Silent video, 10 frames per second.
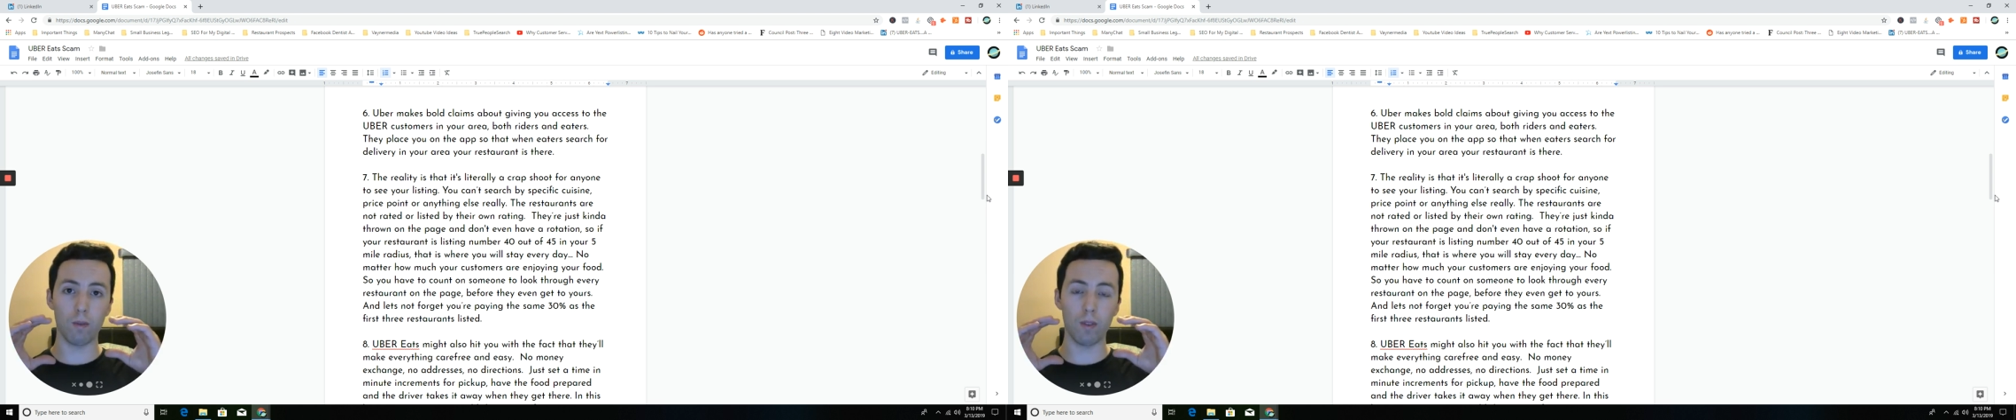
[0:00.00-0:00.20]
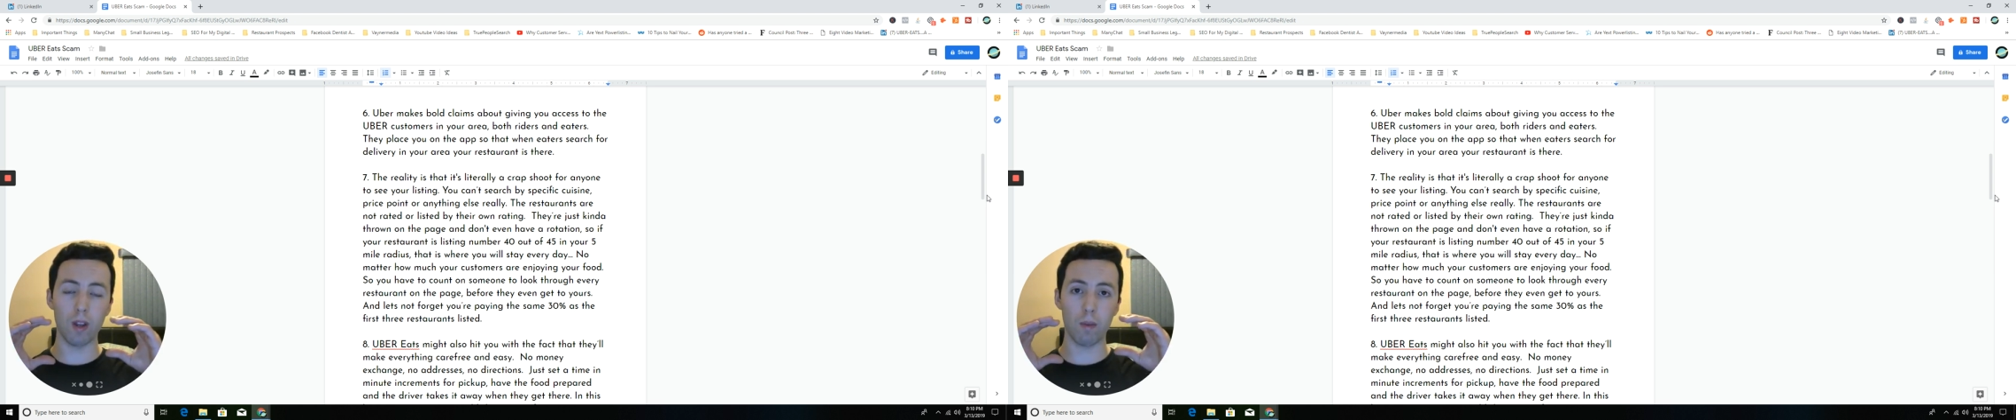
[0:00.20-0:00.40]

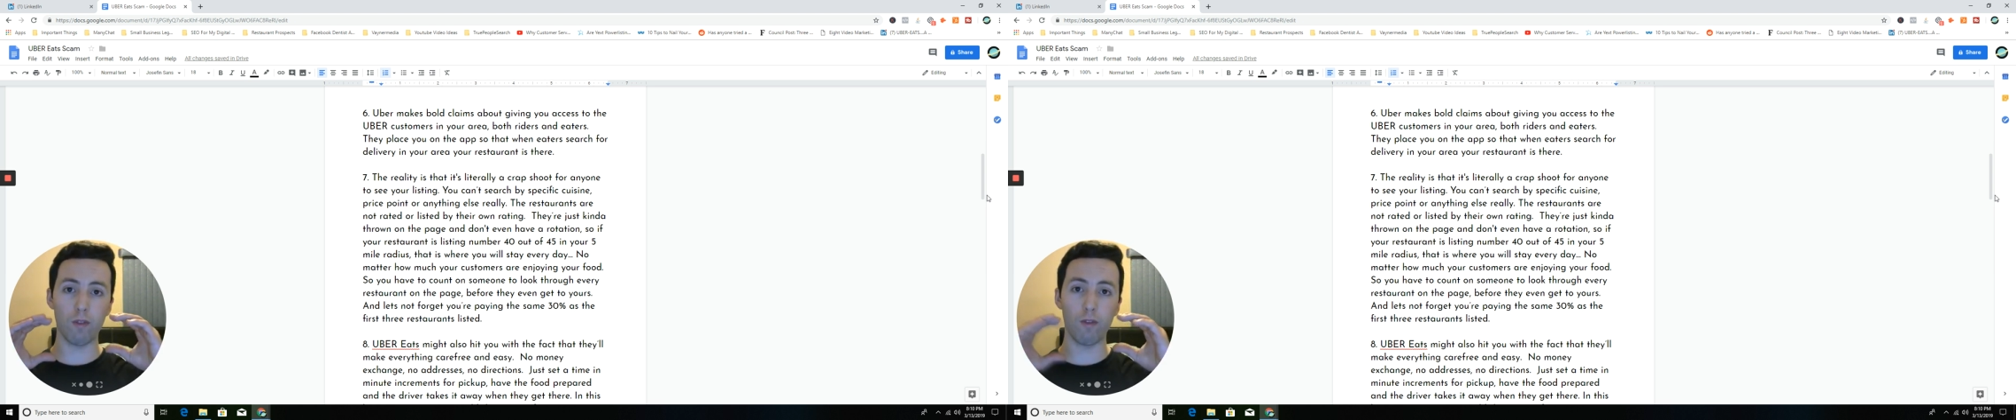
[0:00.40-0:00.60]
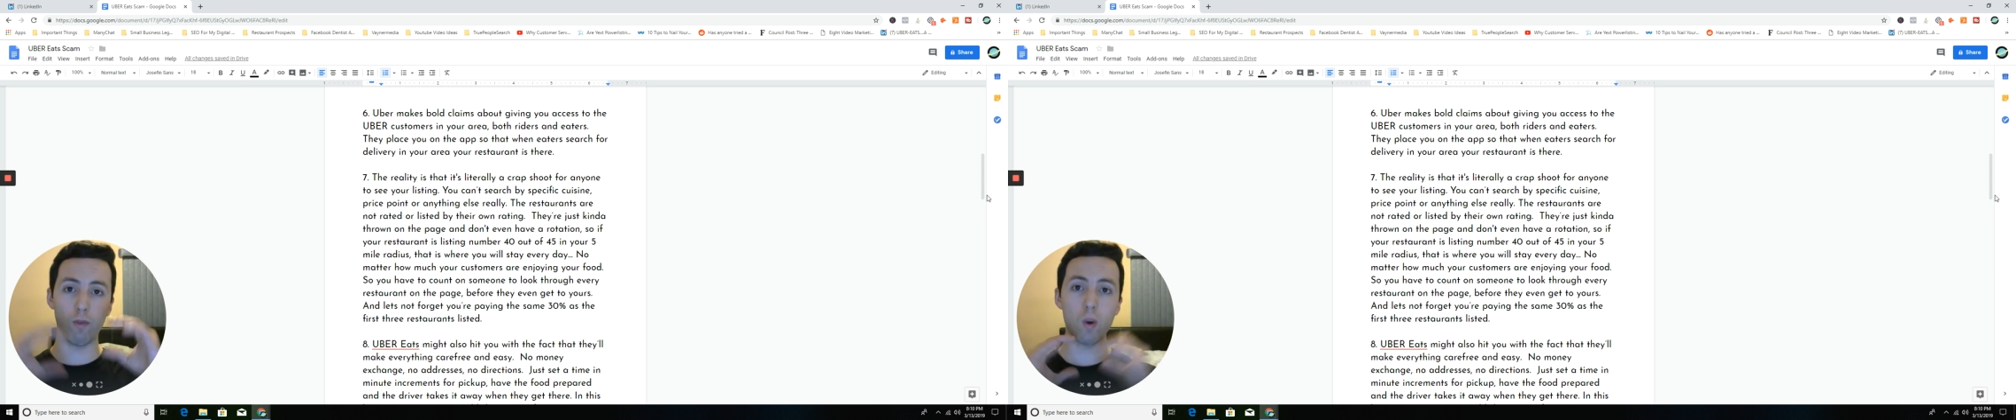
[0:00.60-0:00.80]
number
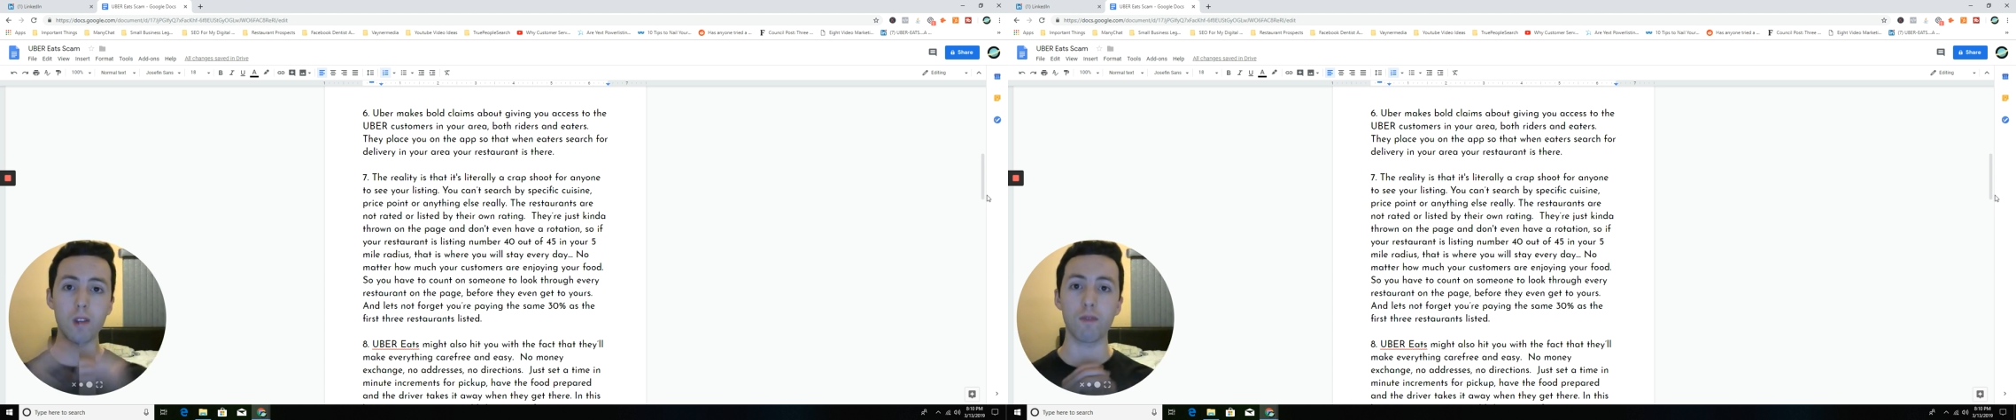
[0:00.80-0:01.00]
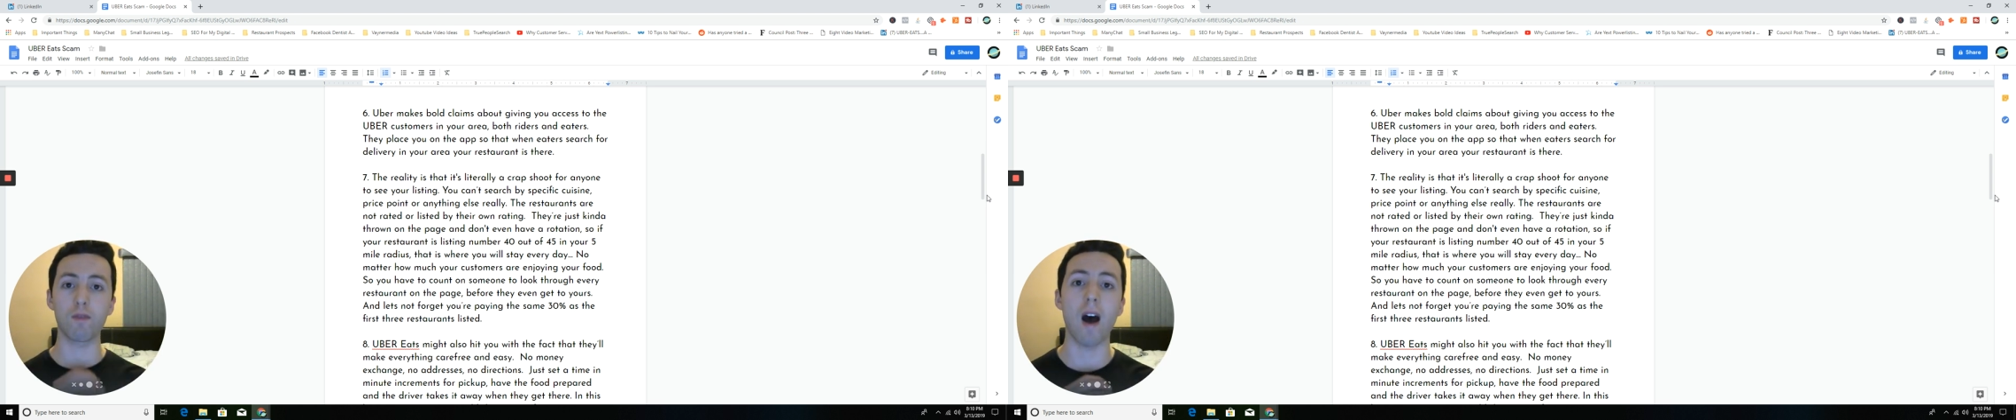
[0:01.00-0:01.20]

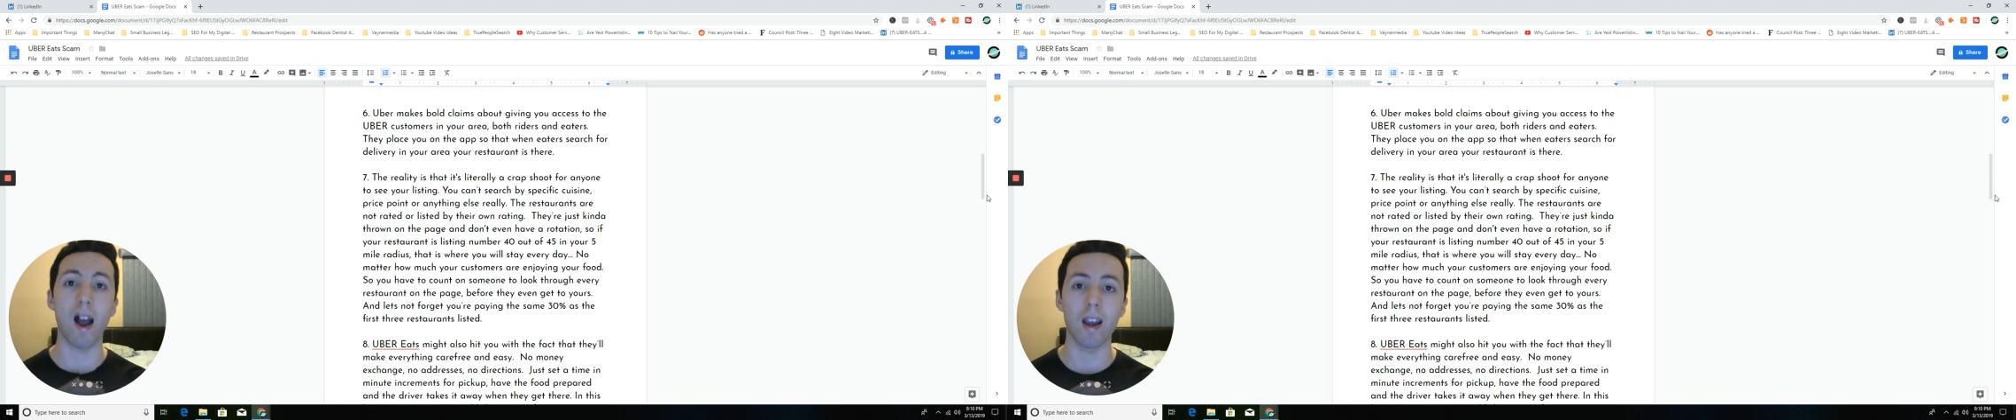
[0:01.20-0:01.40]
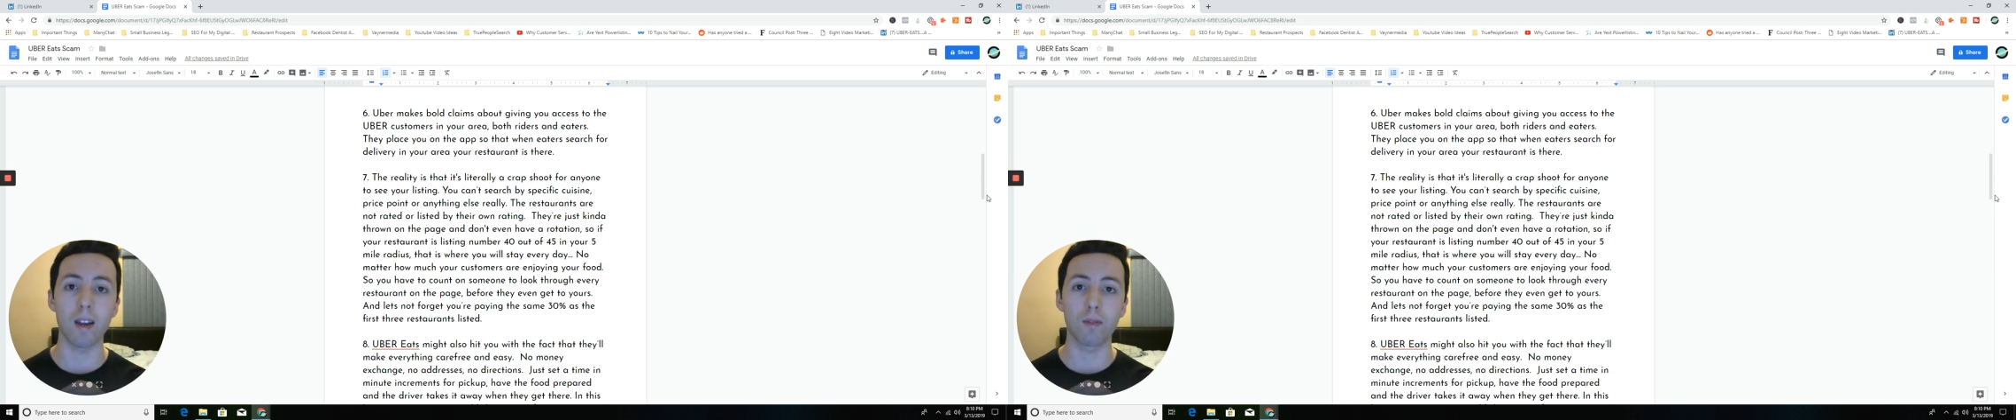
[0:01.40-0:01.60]

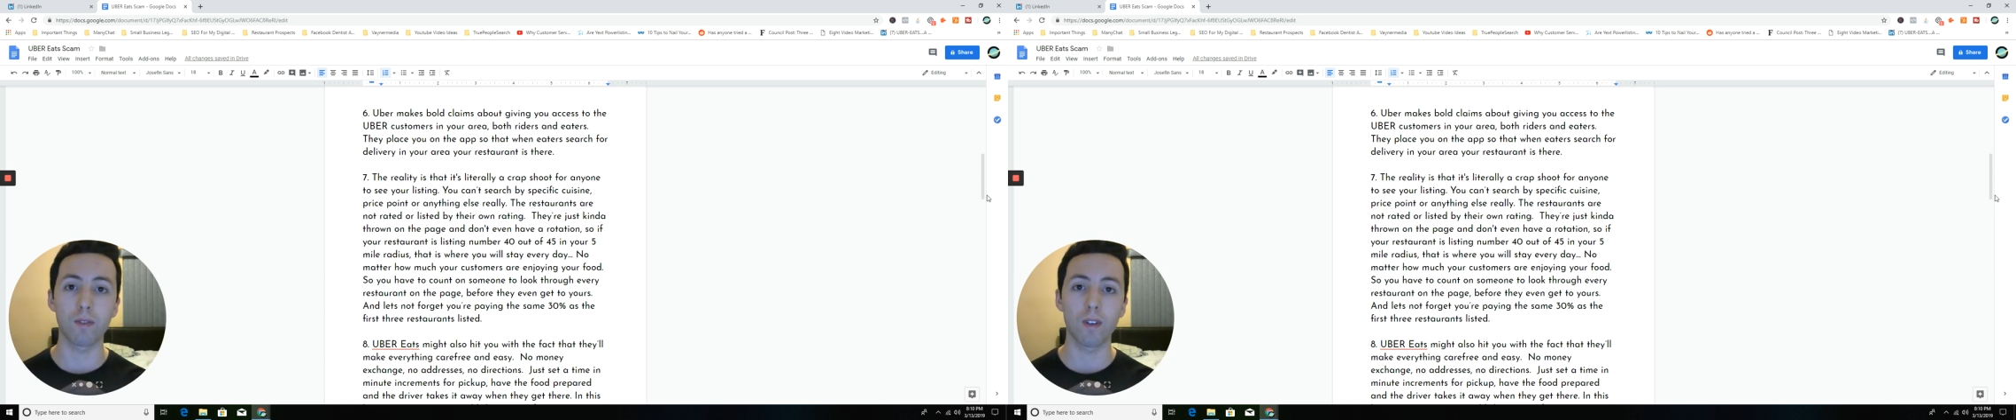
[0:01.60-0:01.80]
45